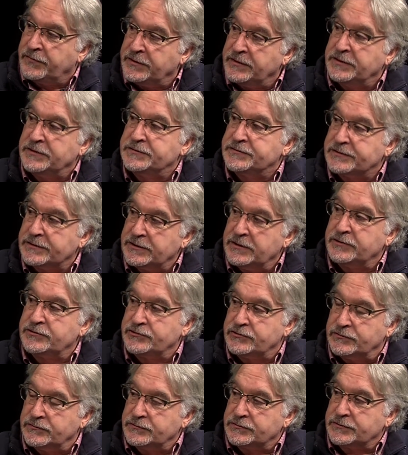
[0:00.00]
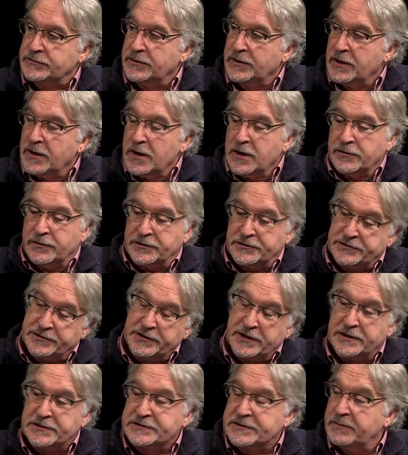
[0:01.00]
these issues. The
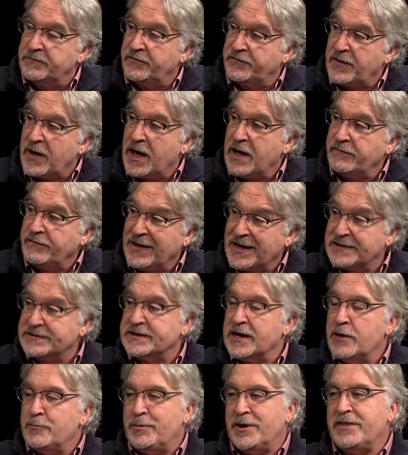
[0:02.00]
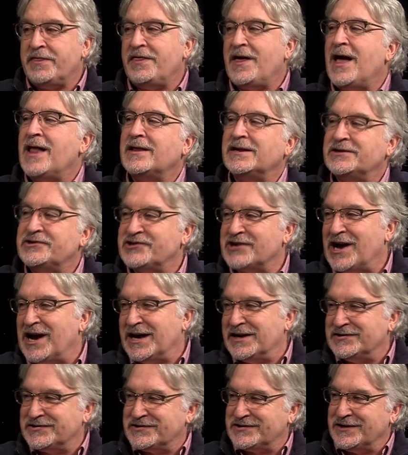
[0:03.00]
DSM-5 has
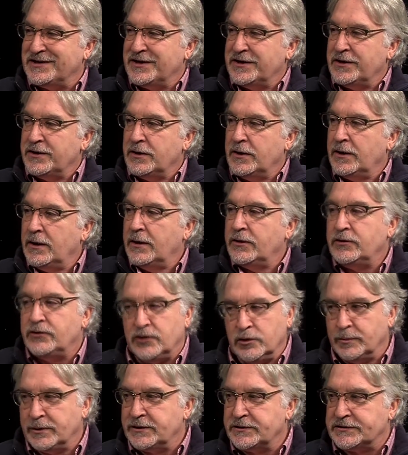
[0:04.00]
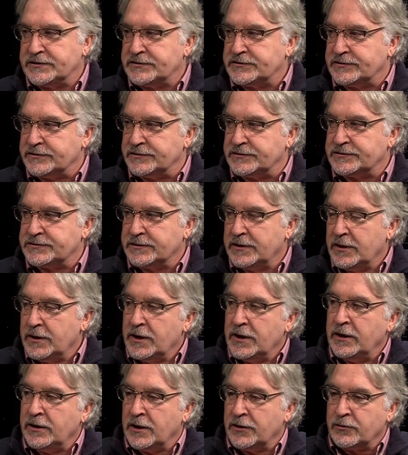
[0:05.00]
pathologized human existence.
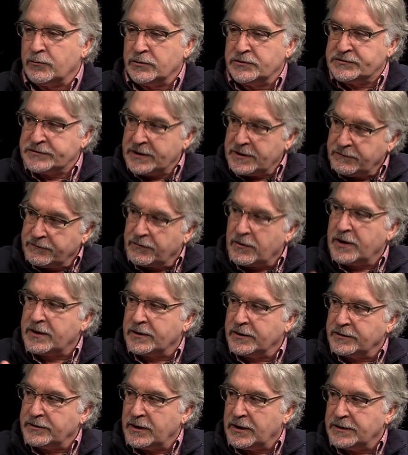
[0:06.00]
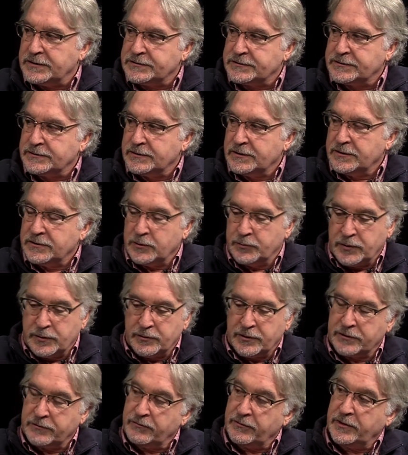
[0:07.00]
In other words, they've recognized, the
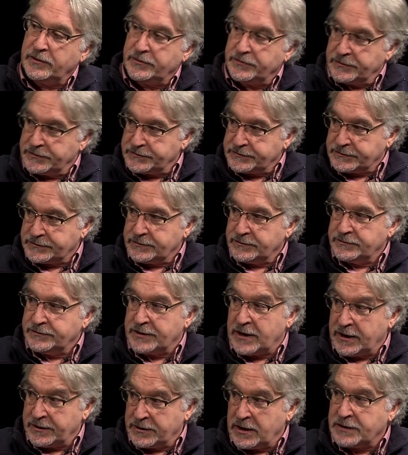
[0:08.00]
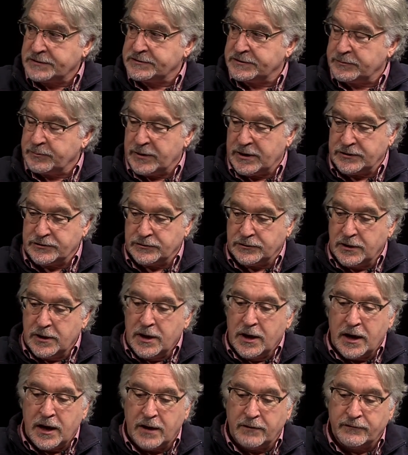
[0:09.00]
people that created this diagnostic manual
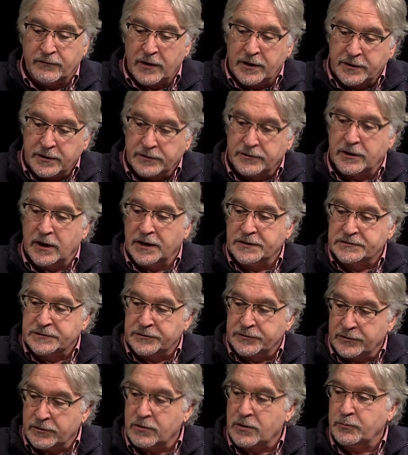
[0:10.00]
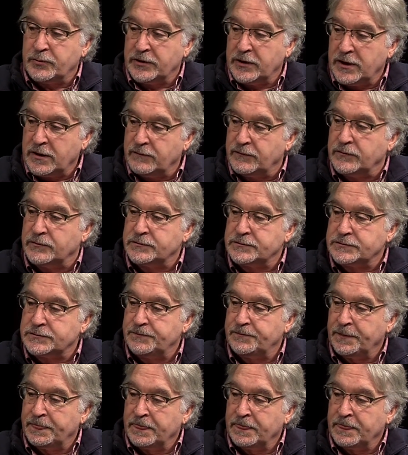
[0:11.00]
have recognized that there are behaviors